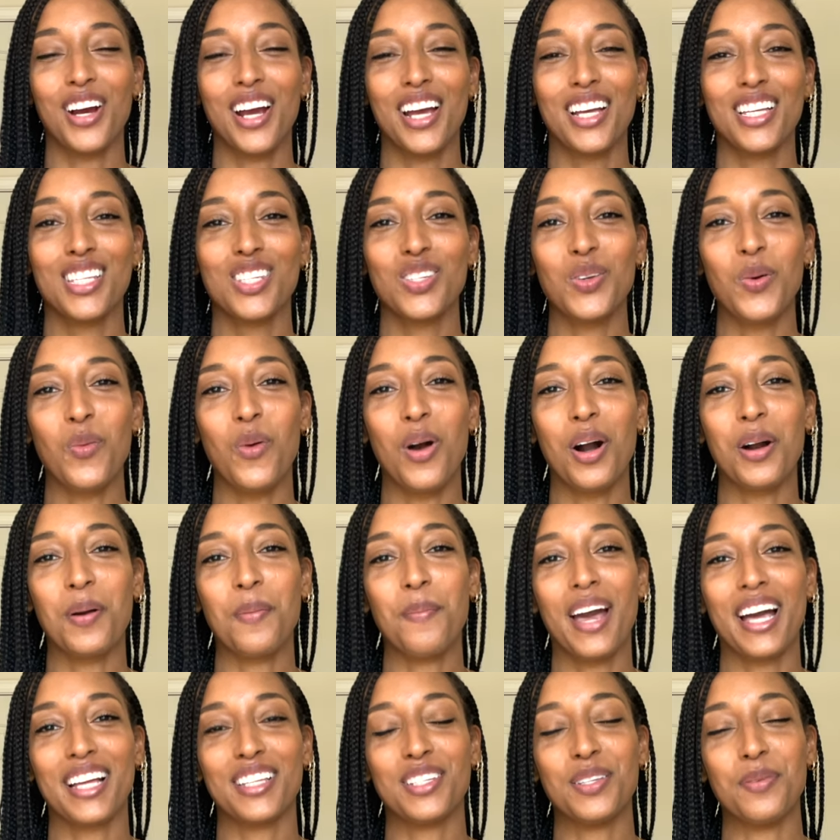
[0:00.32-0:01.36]
friends, welcome
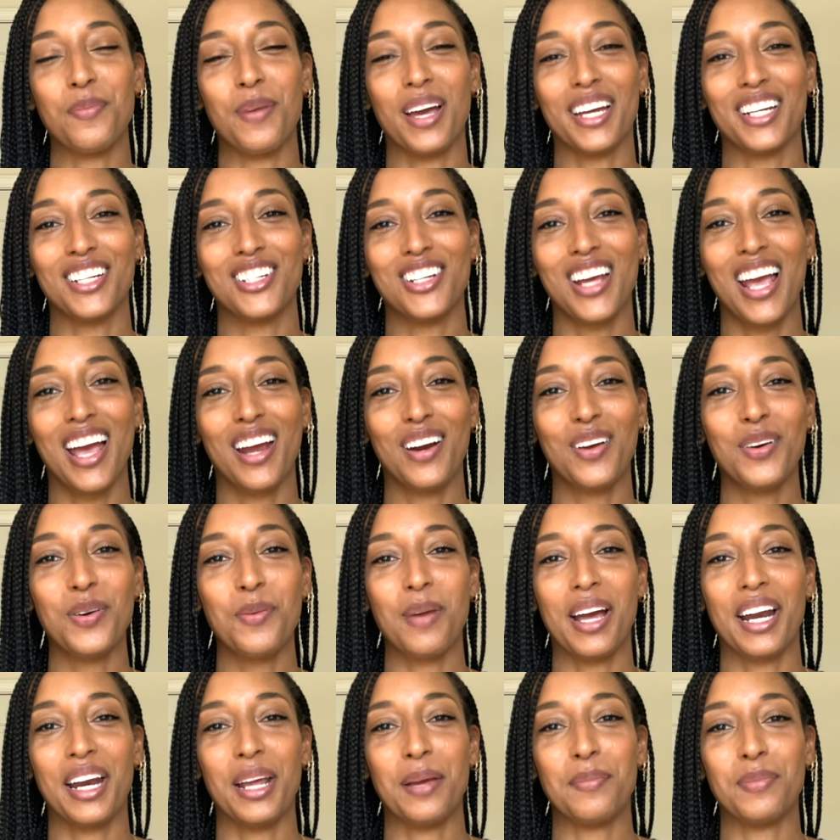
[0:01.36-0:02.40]
back to my channel.
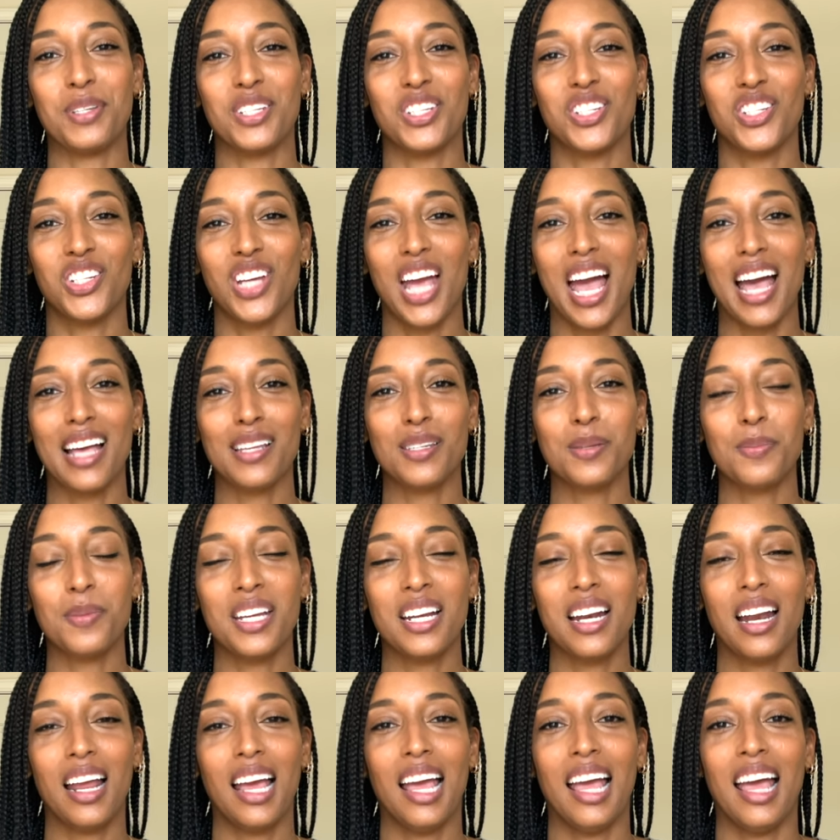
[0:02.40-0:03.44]
My name is
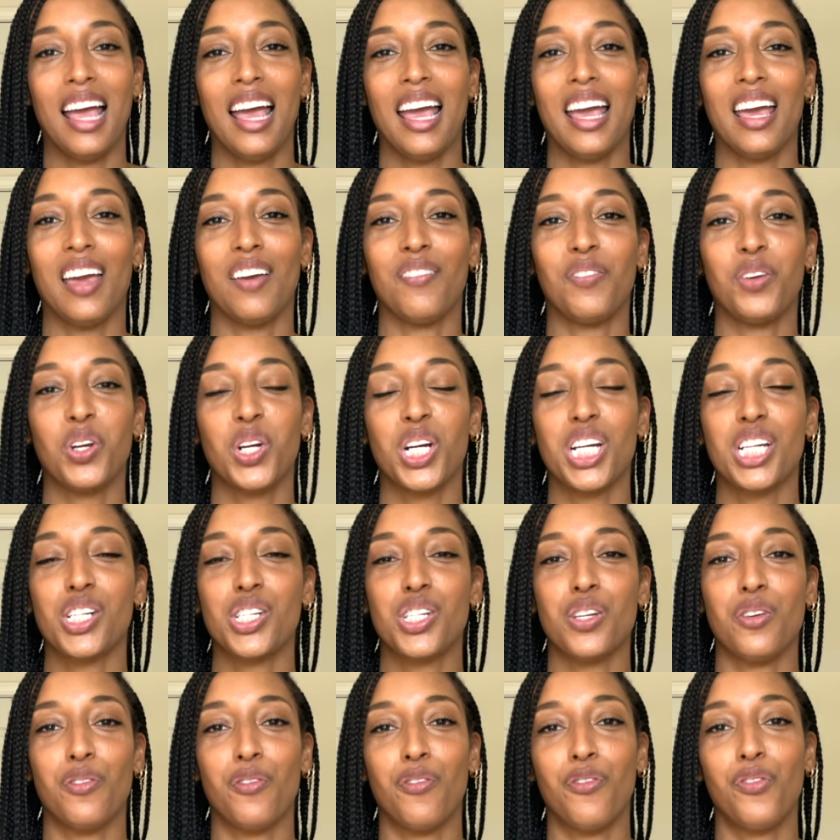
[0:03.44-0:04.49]
Jasmine. If you're
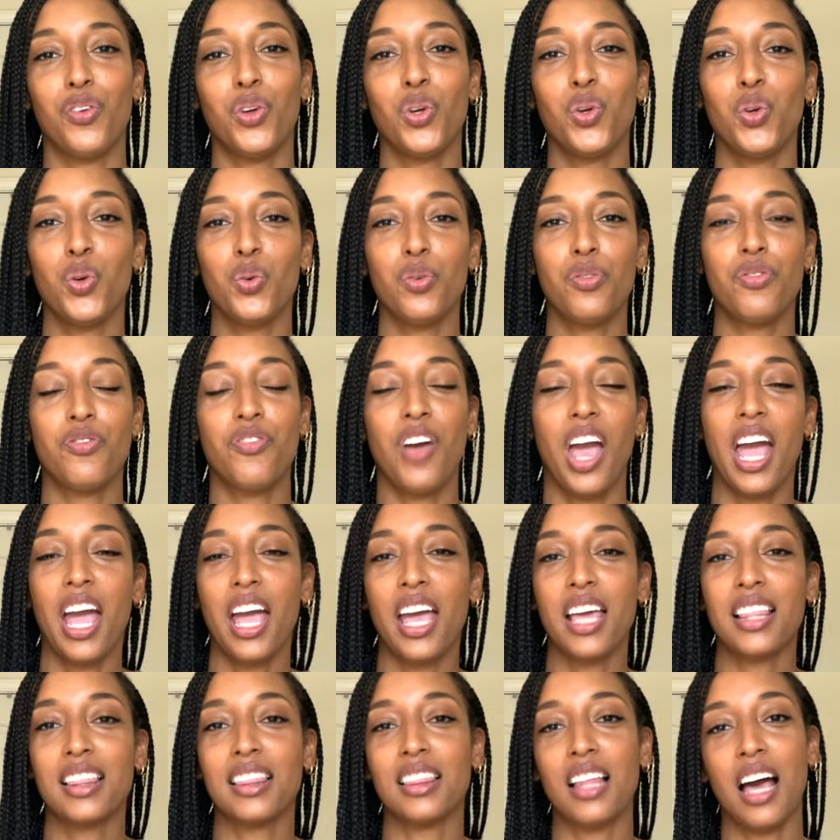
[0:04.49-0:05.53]
into food,
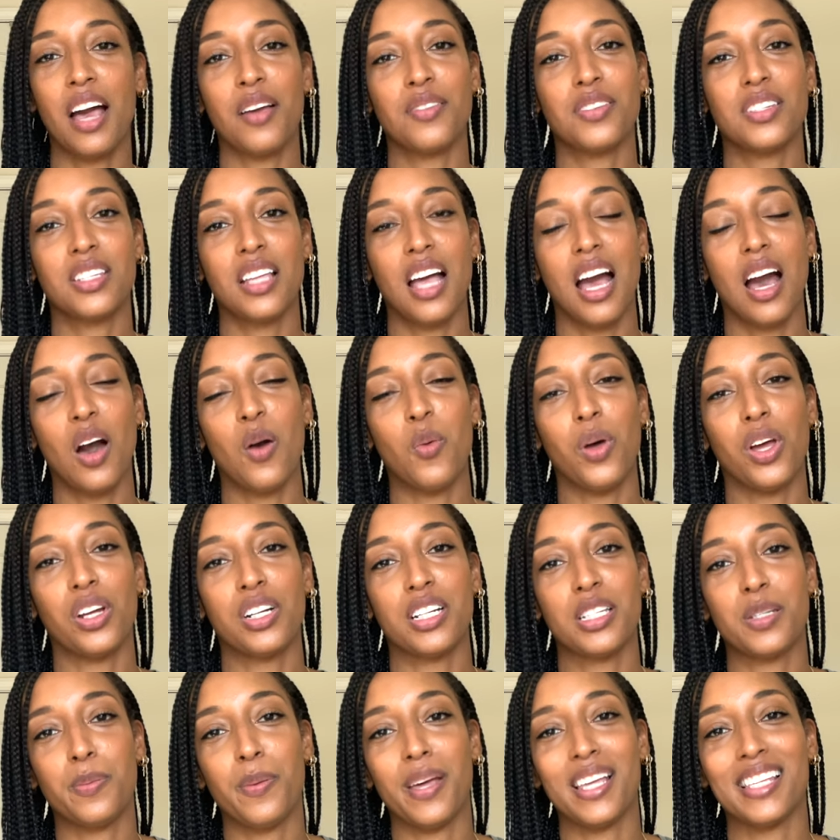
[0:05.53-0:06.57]
faith, lifestyle,
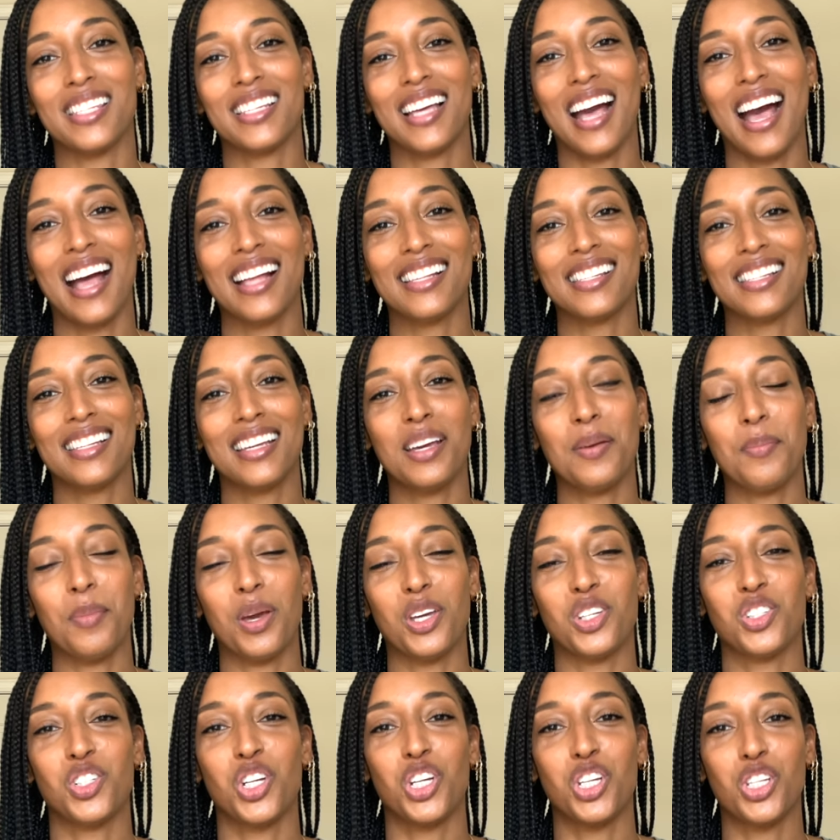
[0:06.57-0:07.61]
wellness-based content, make
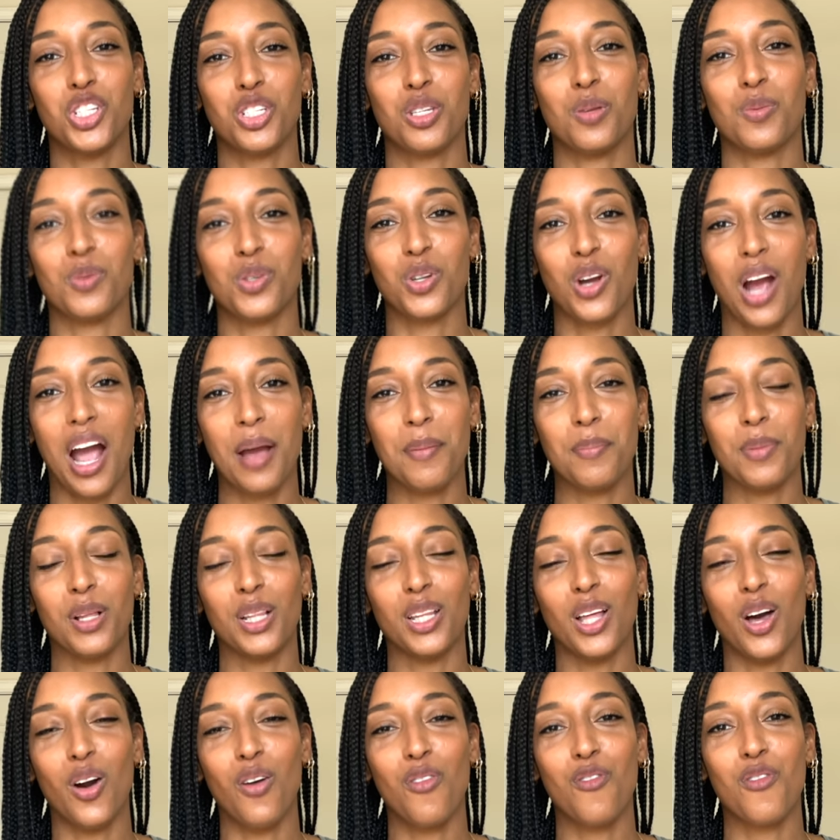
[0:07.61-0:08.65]
sure you subscribe
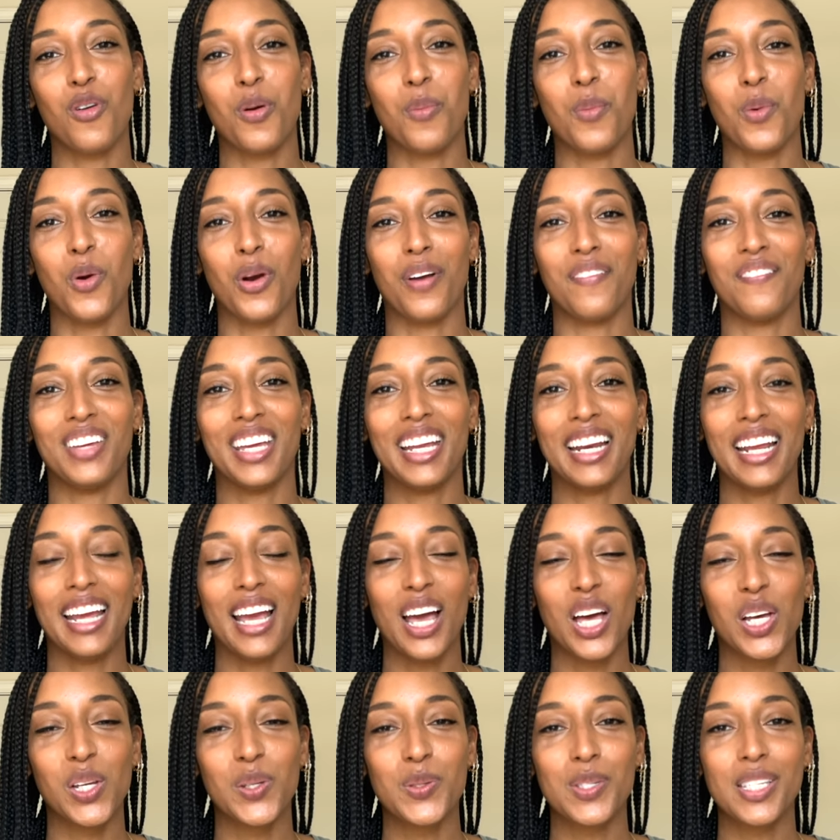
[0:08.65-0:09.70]
below for more
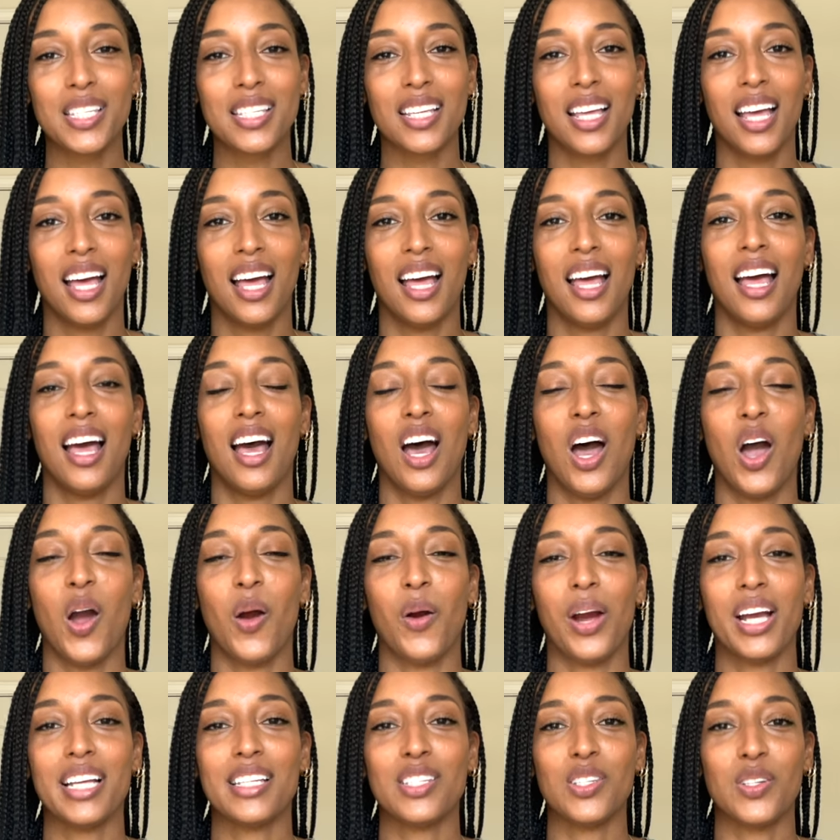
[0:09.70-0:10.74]
videos.
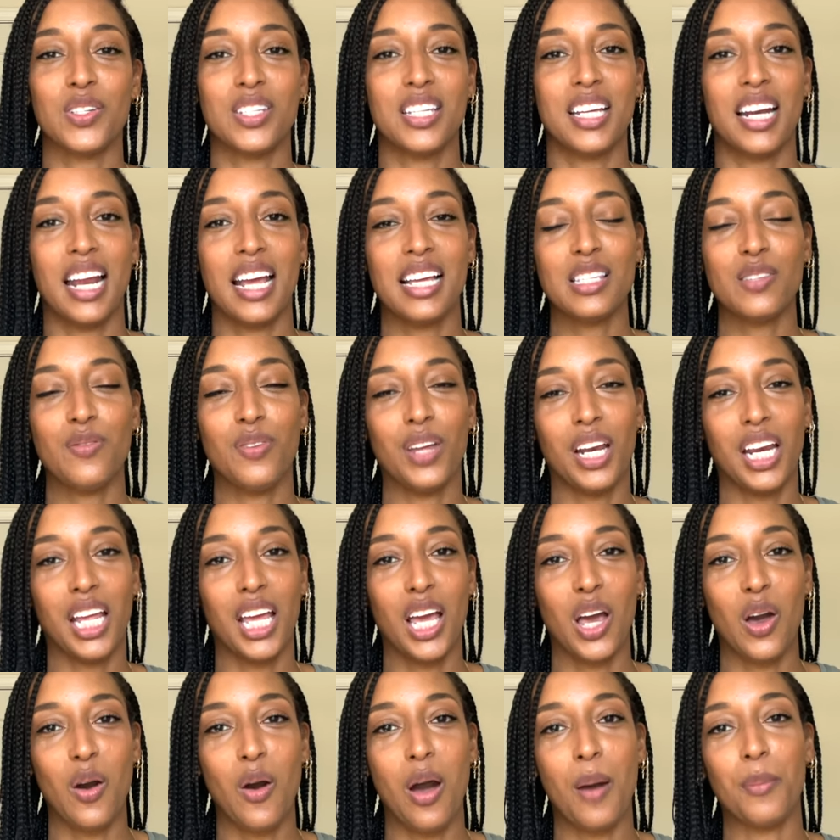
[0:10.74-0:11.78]
Alright, so today's
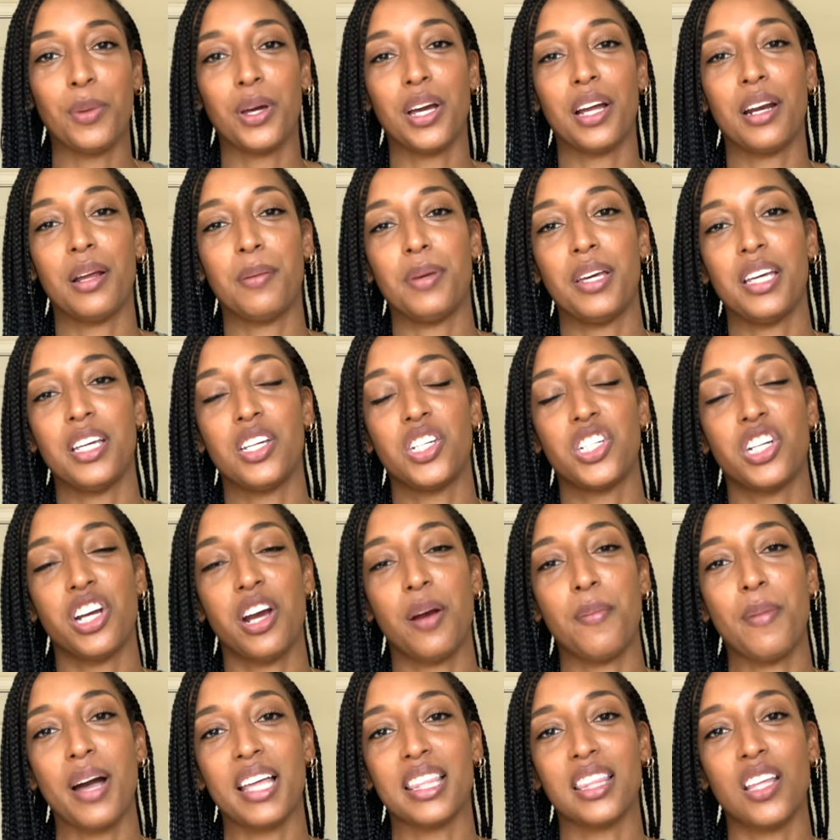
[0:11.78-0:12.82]
video, I'm going to be
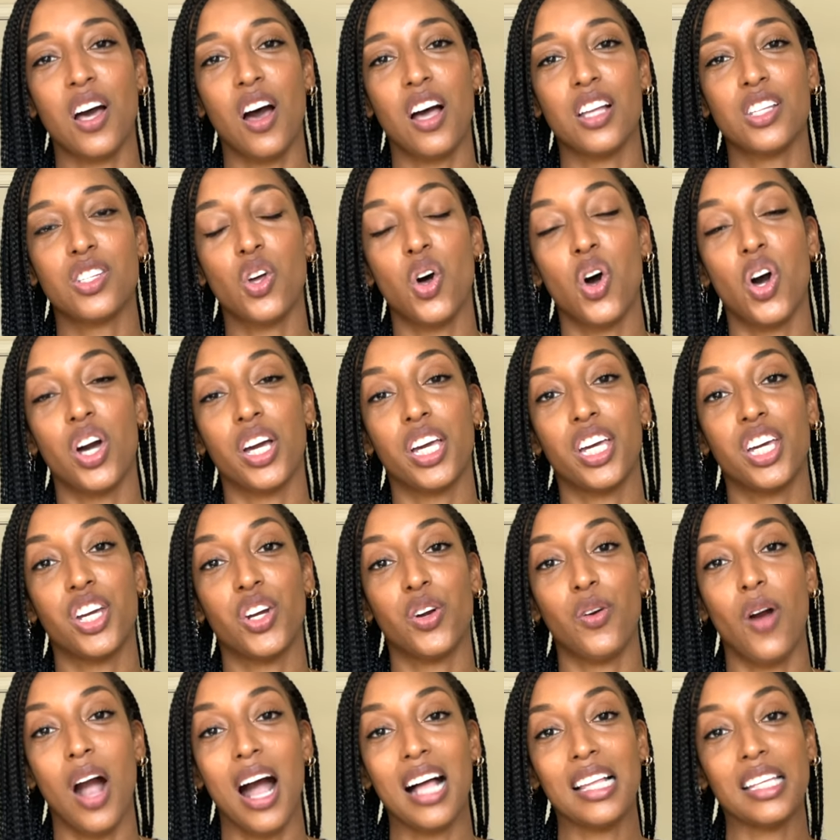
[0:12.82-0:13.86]
sharing my thoughts on
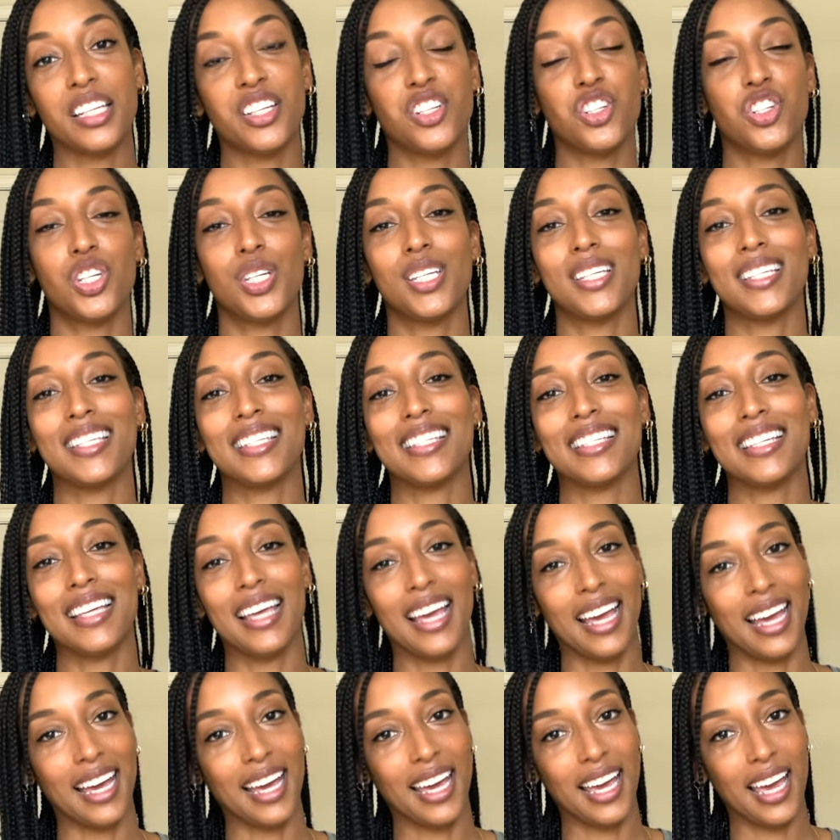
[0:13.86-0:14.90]
Curology
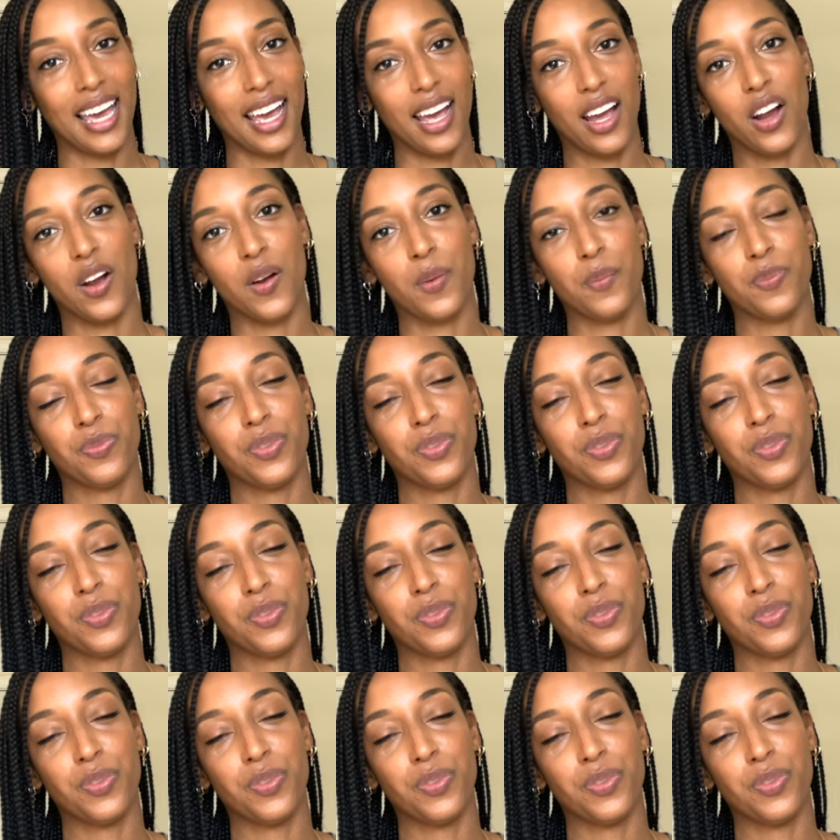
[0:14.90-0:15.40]
Skincare.